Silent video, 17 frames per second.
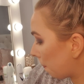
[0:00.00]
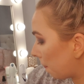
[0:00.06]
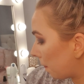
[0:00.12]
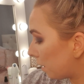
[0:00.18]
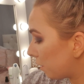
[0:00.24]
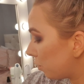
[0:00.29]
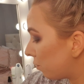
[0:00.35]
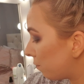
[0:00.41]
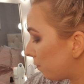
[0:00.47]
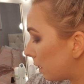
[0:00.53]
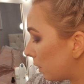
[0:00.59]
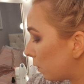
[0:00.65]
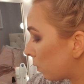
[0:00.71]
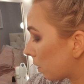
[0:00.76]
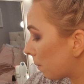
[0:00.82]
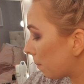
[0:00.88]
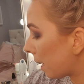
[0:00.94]
And you really
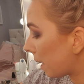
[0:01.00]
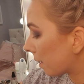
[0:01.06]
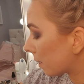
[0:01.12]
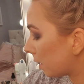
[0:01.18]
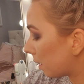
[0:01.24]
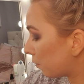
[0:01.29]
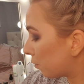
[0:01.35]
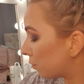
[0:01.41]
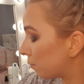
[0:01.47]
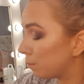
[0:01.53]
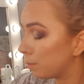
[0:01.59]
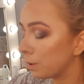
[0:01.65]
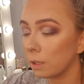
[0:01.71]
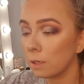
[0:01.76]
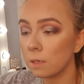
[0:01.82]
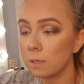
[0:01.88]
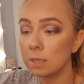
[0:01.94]
want to pack that on
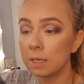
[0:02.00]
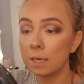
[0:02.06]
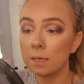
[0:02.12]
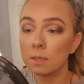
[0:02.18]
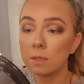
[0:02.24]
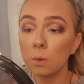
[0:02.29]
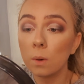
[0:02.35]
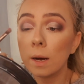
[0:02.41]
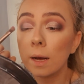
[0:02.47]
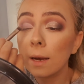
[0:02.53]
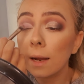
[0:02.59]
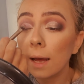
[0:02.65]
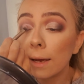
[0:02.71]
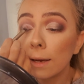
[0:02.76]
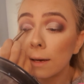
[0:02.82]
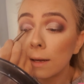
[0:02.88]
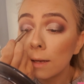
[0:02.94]
because it is quite a
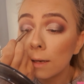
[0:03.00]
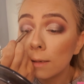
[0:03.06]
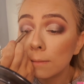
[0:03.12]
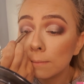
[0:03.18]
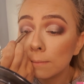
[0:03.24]
light colour.